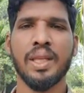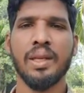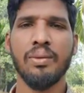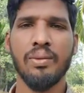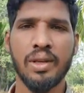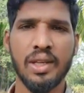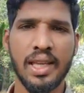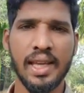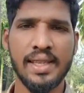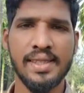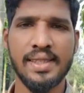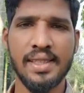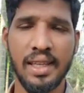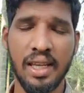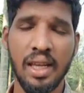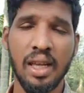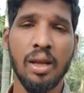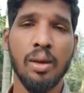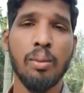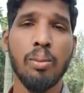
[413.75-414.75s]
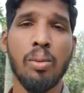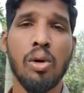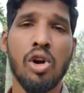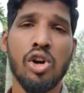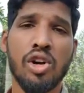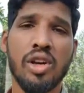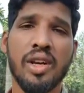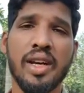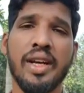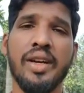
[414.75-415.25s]
We can see
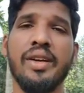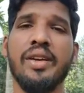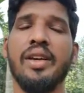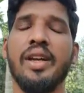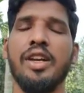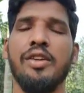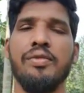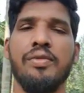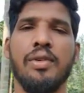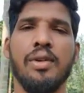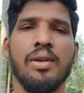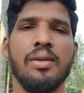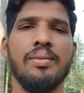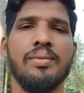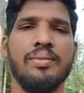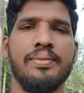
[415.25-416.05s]
moderate rainfall.